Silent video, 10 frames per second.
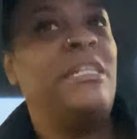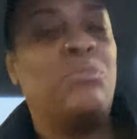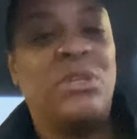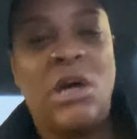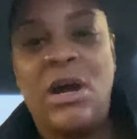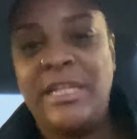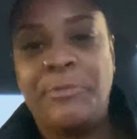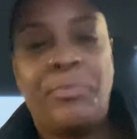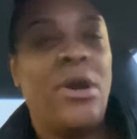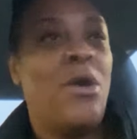With all these
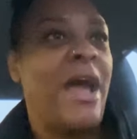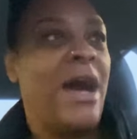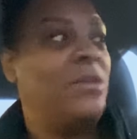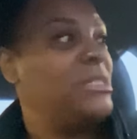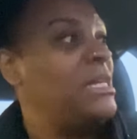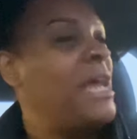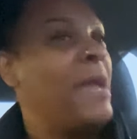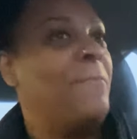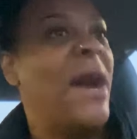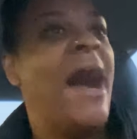pronouns in
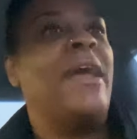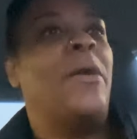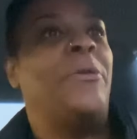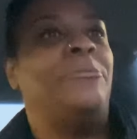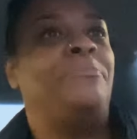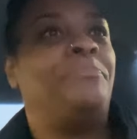a bio.